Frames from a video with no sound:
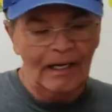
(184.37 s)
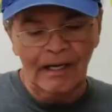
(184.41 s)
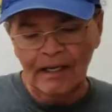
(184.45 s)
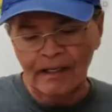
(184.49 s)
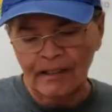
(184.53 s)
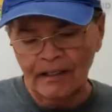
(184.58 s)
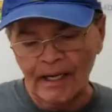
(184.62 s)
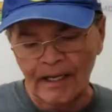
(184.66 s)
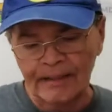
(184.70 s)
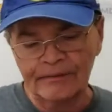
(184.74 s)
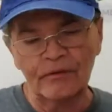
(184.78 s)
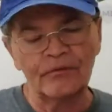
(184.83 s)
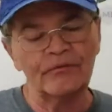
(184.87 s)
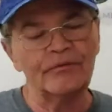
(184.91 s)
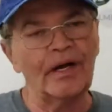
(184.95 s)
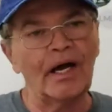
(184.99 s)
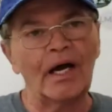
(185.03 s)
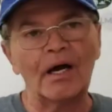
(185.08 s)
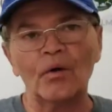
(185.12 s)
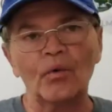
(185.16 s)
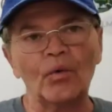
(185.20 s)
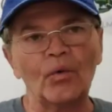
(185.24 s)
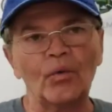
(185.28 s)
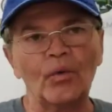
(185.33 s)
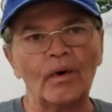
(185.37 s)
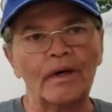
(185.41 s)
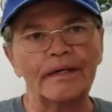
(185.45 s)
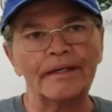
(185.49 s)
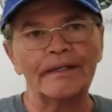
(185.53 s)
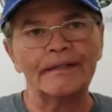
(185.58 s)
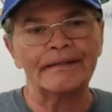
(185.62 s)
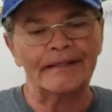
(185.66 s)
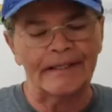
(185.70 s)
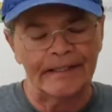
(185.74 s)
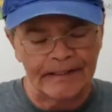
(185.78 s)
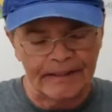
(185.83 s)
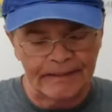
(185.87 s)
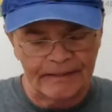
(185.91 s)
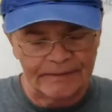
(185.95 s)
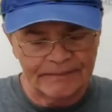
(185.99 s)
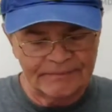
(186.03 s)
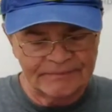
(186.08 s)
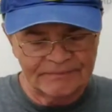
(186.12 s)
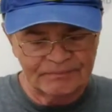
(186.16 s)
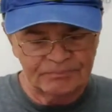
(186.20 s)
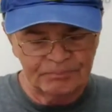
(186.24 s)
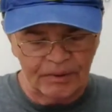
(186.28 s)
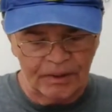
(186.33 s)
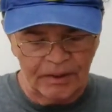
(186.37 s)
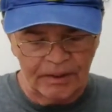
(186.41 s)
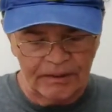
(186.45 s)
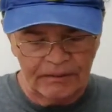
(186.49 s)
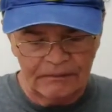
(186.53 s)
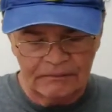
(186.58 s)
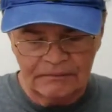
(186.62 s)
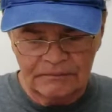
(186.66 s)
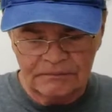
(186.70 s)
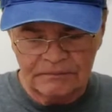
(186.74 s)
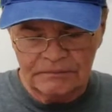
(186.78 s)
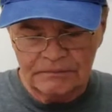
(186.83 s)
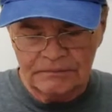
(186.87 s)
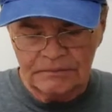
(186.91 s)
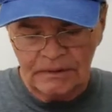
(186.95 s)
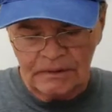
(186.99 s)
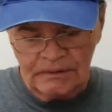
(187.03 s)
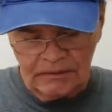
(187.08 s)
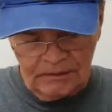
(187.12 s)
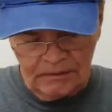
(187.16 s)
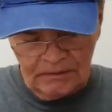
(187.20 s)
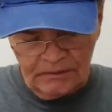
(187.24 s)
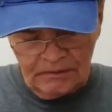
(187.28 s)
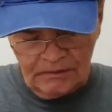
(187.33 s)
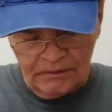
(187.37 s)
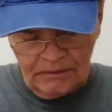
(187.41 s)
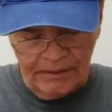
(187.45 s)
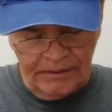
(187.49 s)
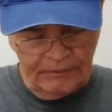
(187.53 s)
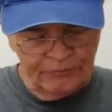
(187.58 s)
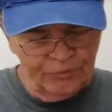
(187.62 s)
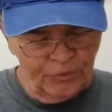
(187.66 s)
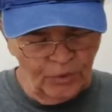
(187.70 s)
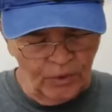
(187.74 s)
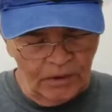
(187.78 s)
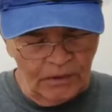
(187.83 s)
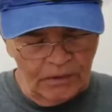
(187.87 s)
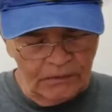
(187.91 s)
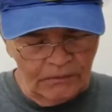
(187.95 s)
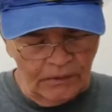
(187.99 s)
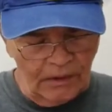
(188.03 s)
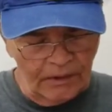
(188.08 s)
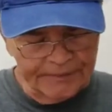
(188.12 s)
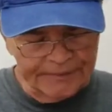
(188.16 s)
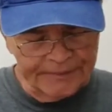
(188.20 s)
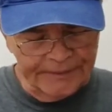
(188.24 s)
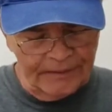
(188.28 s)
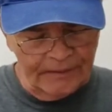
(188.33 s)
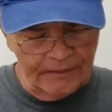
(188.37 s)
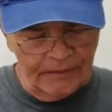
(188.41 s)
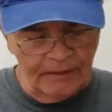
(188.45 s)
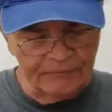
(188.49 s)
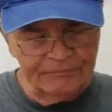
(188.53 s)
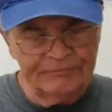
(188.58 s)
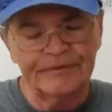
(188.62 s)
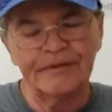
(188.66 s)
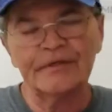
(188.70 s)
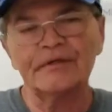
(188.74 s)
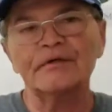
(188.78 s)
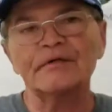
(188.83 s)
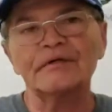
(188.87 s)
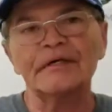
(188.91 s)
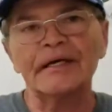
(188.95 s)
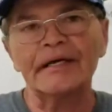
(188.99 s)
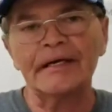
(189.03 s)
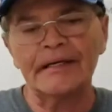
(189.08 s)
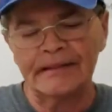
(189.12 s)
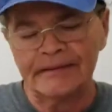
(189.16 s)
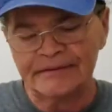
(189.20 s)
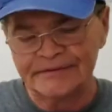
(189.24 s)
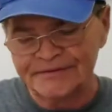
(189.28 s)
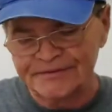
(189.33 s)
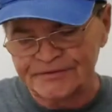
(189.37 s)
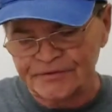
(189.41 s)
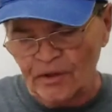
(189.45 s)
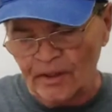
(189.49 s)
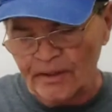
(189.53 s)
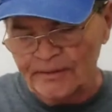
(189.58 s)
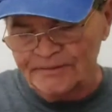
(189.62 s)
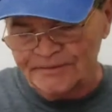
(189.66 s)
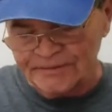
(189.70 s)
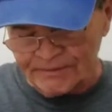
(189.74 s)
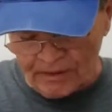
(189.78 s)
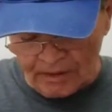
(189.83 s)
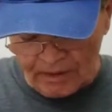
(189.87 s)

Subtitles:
I don't know what it needs, but if we're lucky enough and it starts